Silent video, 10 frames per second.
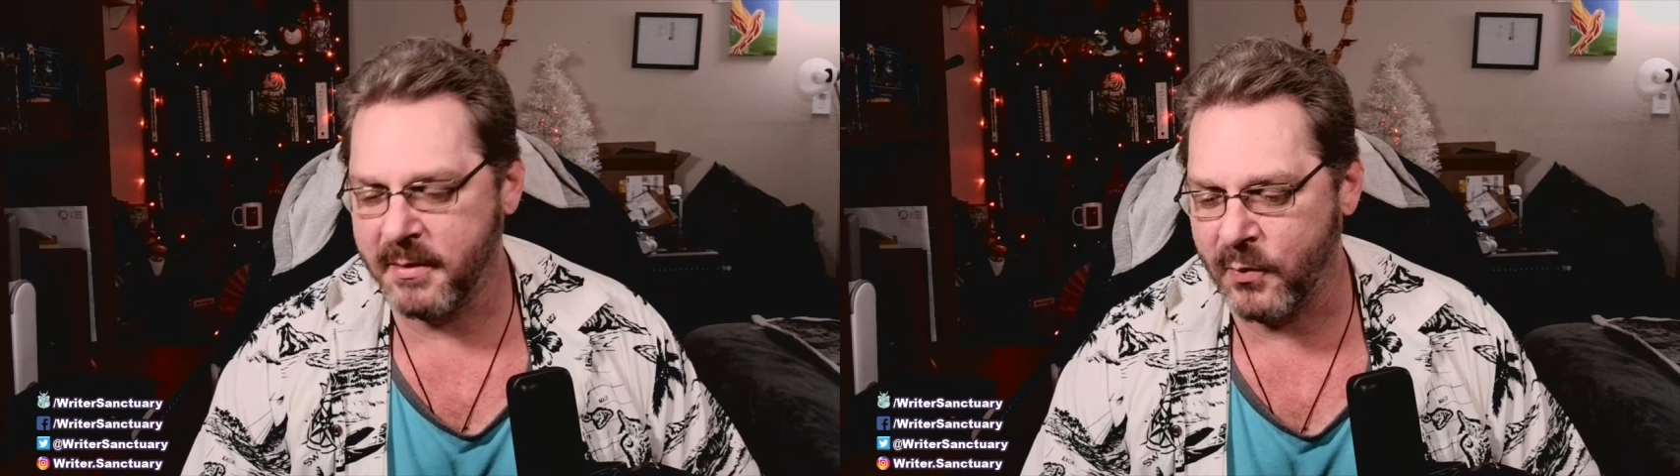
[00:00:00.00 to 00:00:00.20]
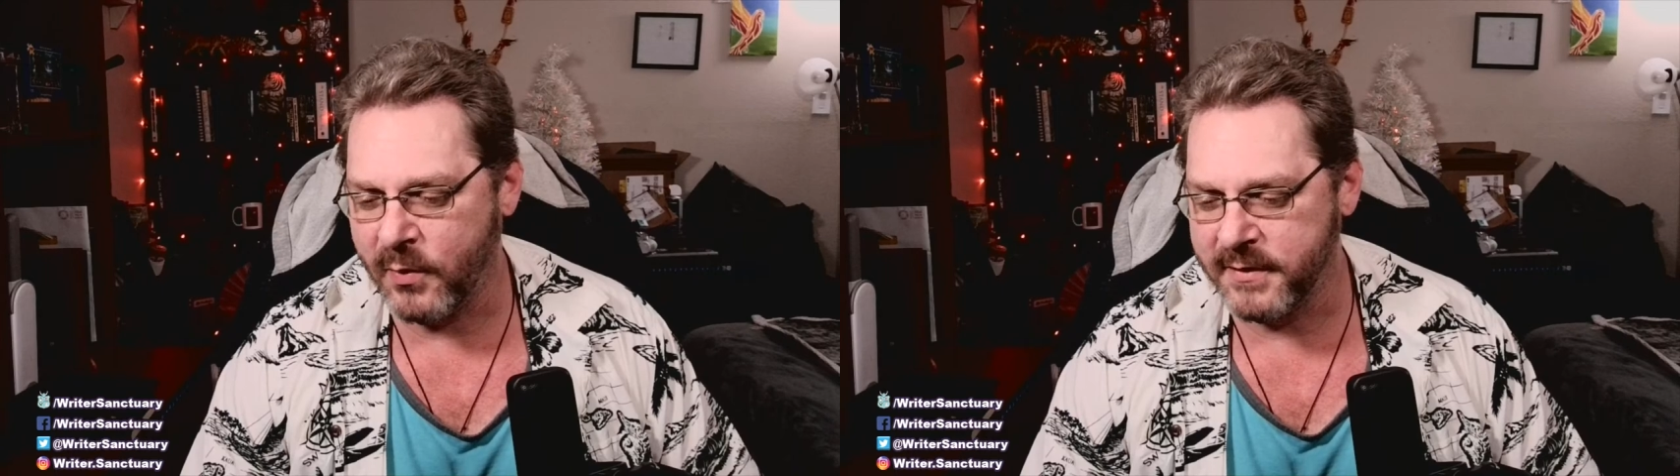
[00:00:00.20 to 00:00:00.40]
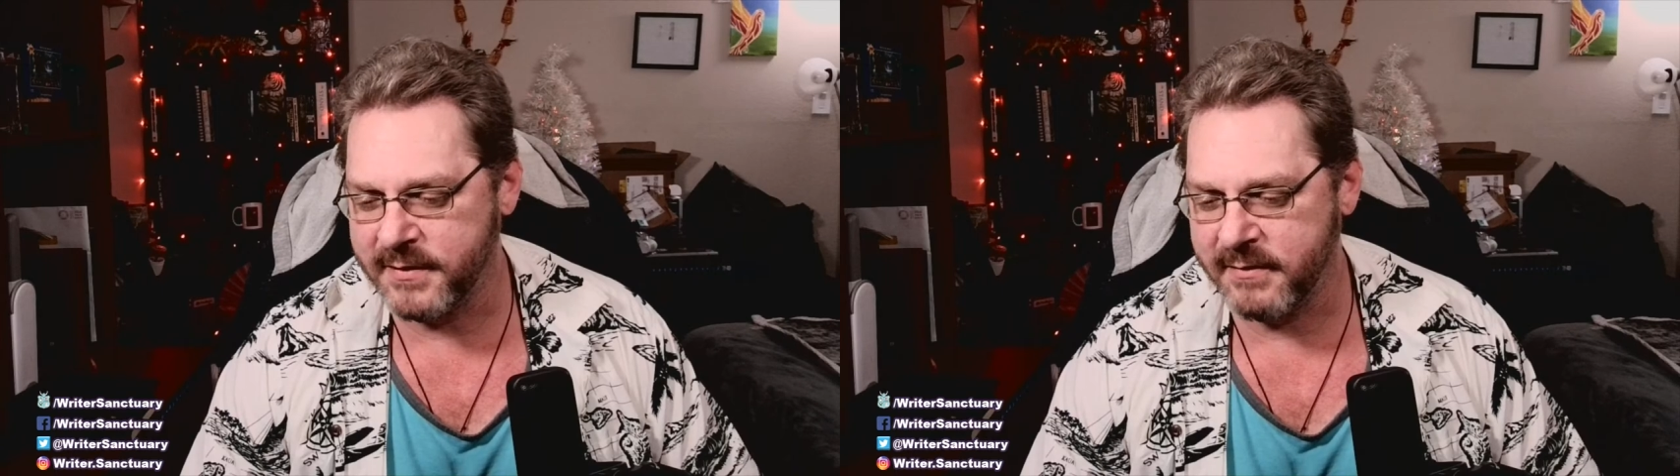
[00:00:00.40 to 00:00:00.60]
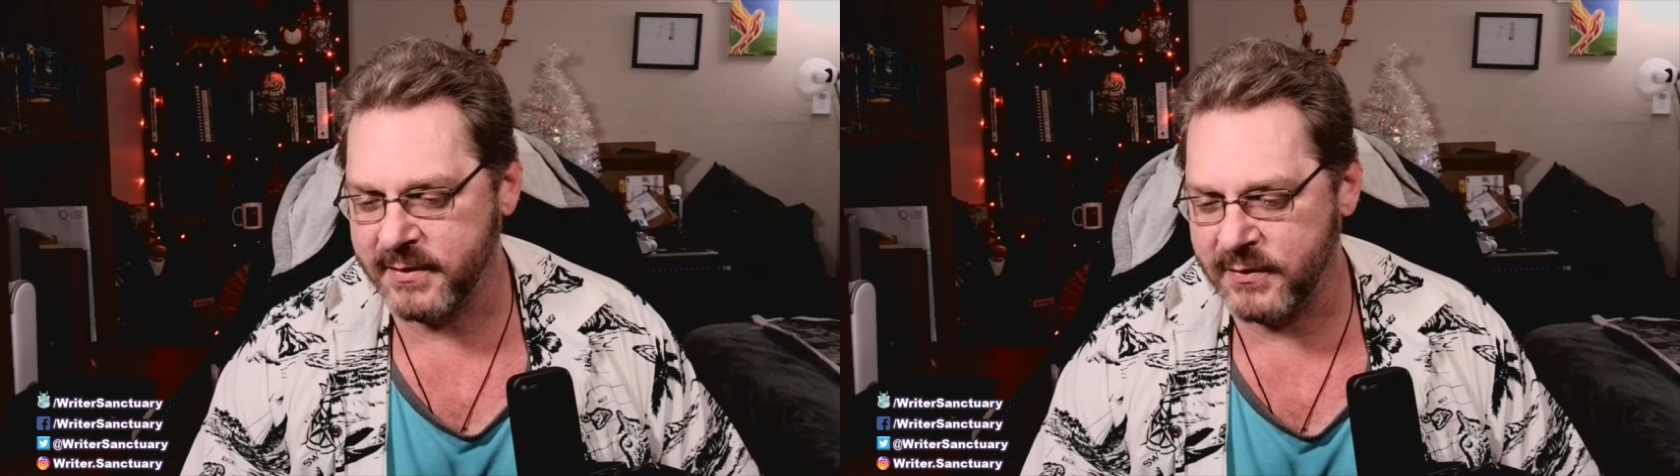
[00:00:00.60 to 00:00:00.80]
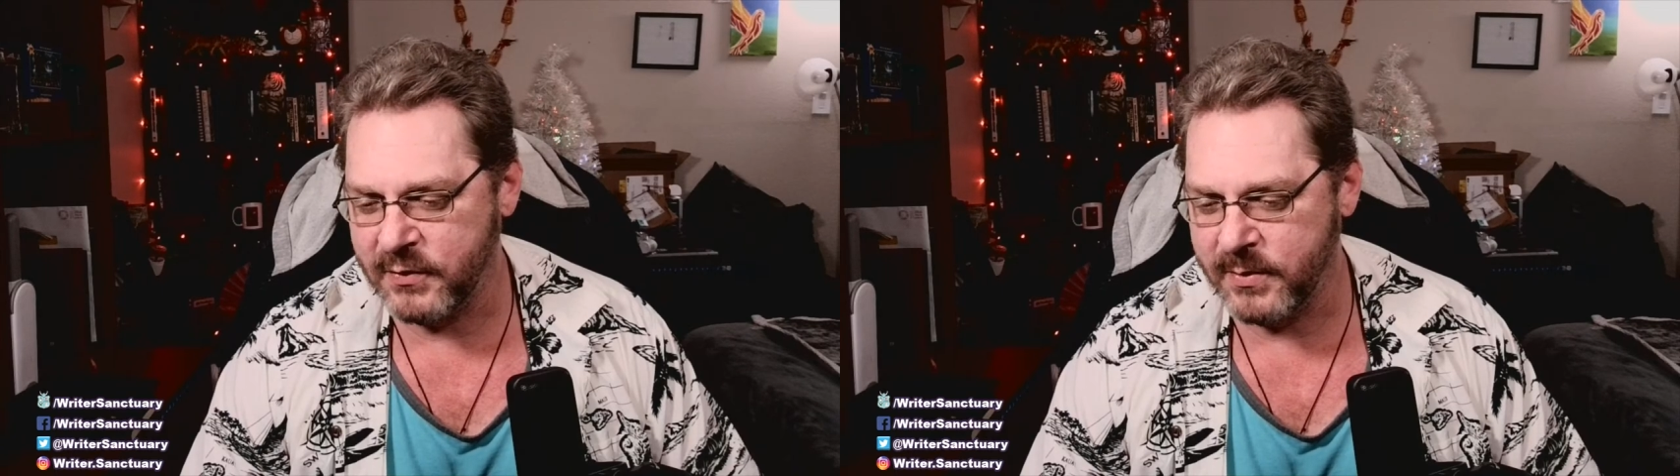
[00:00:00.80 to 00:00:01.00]
probably
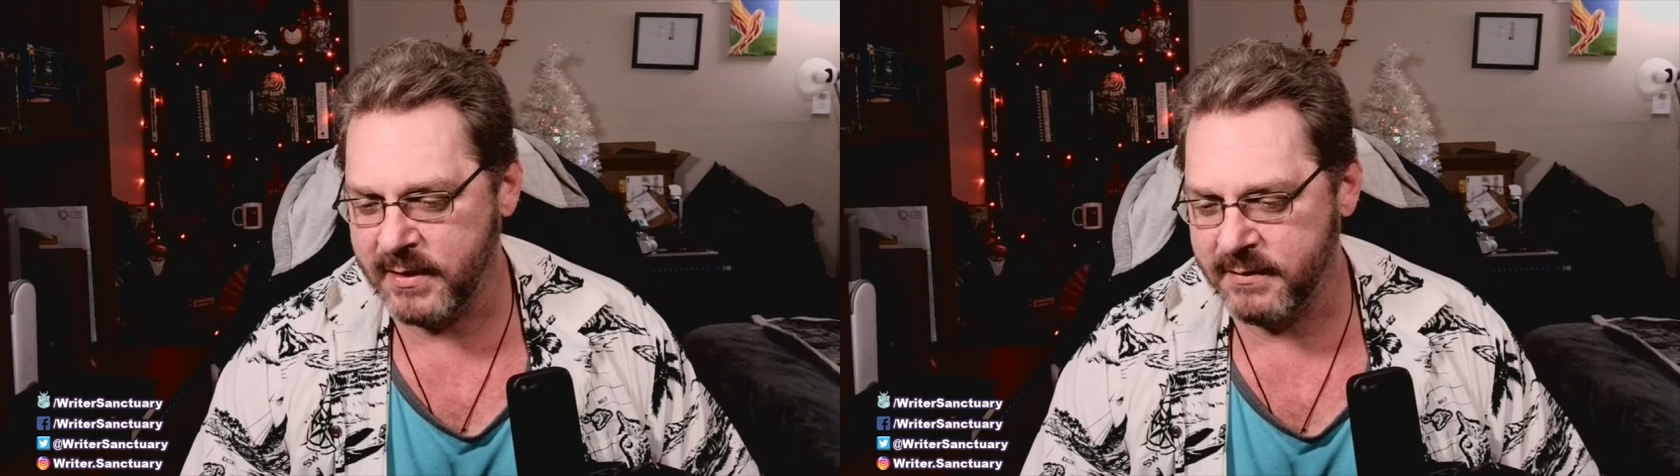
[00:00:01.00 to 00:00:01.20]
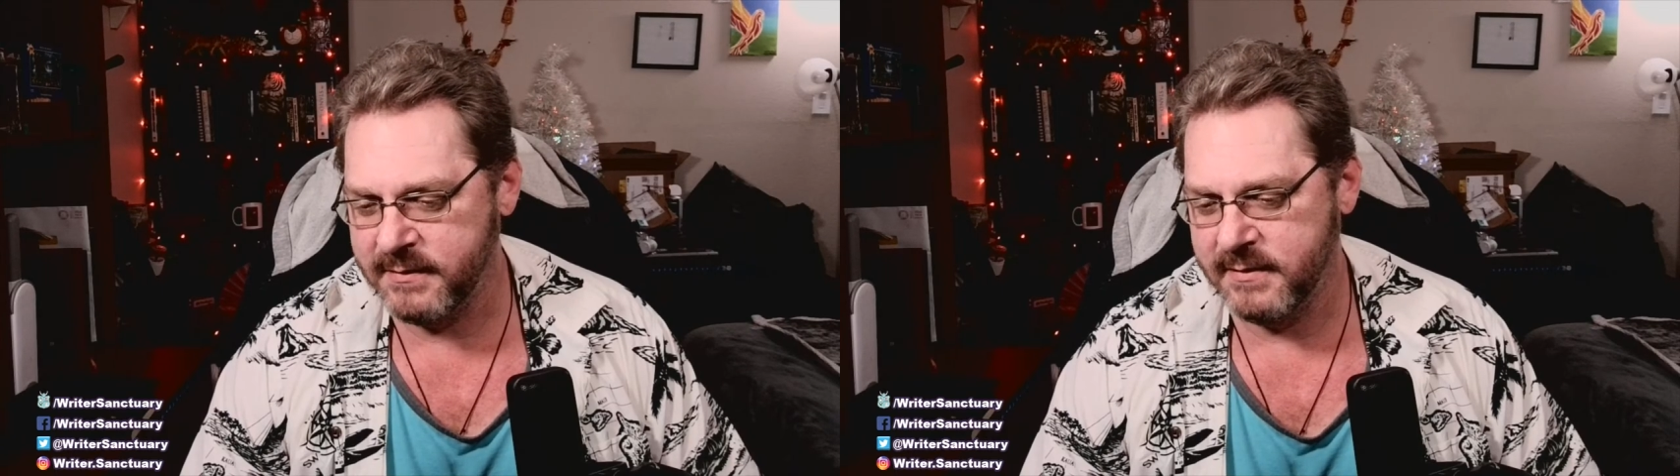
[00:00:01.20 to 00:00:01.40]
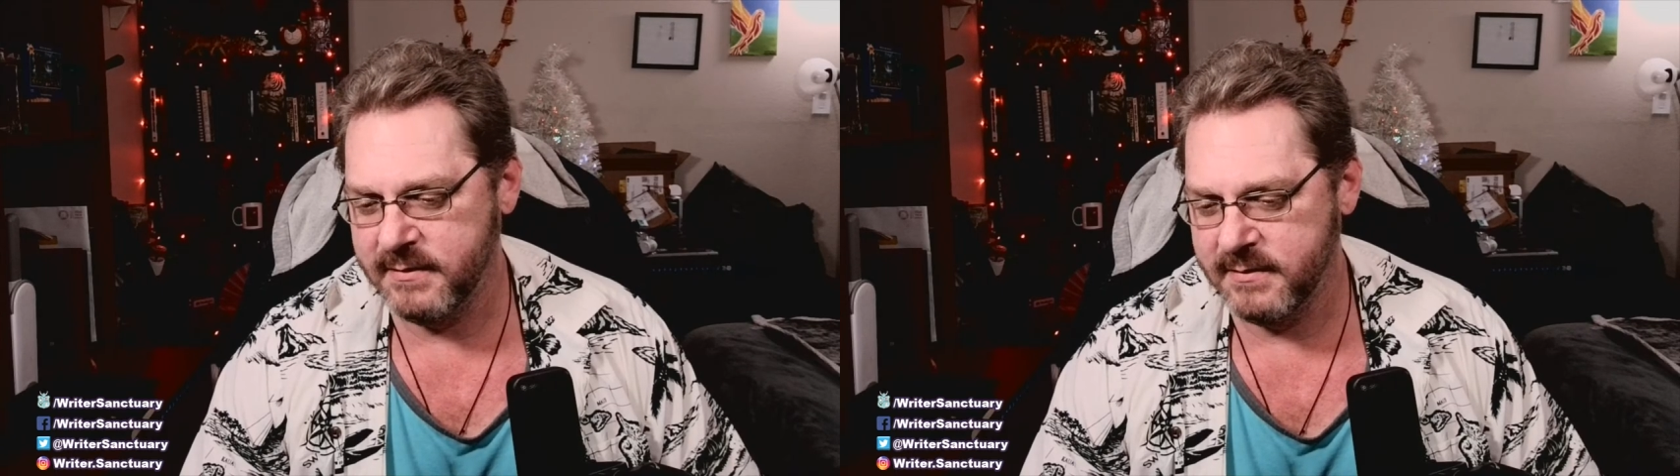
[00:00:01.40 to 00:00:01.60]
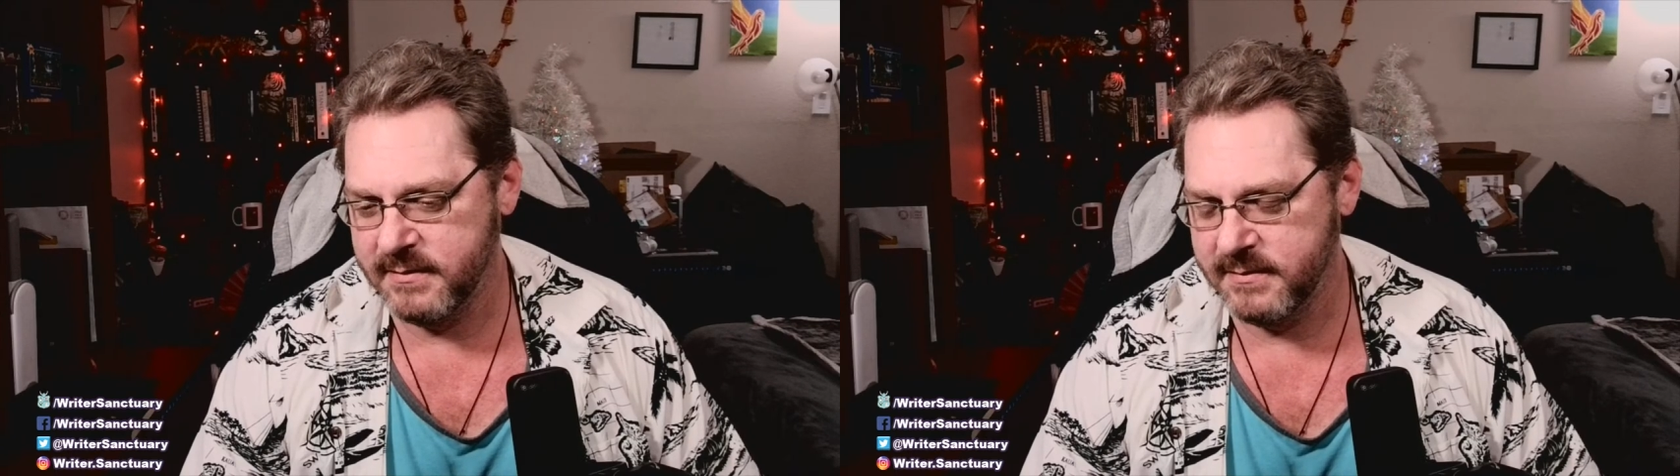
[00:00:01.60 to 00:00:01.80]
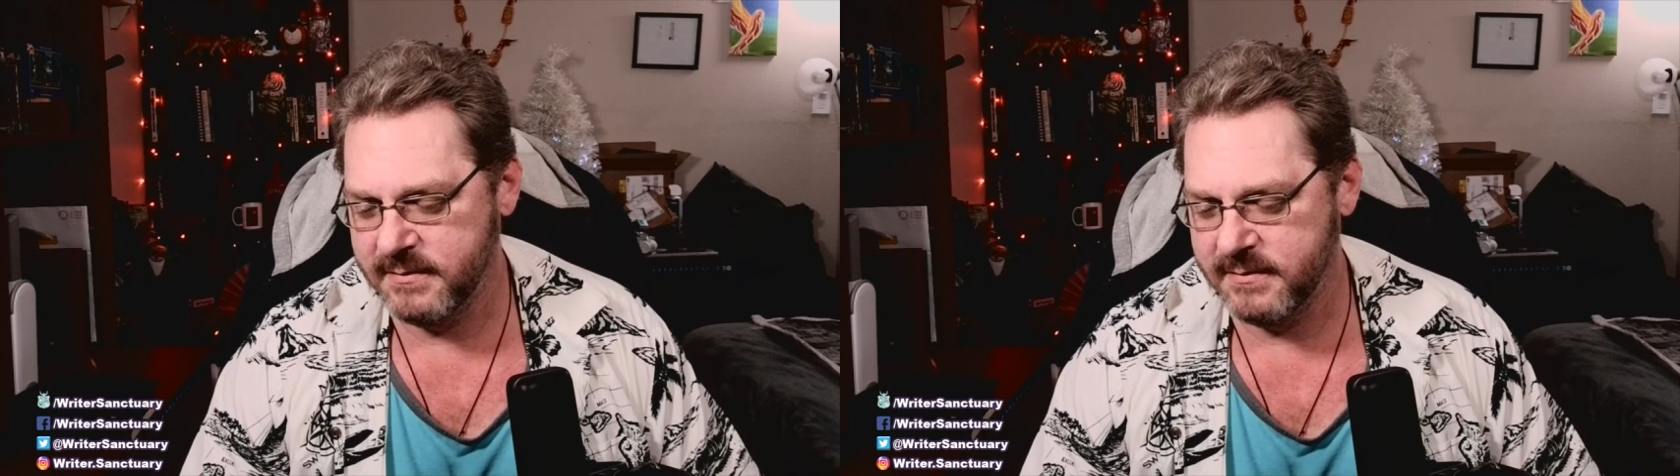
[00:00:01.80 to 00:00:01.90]
once every two weeks.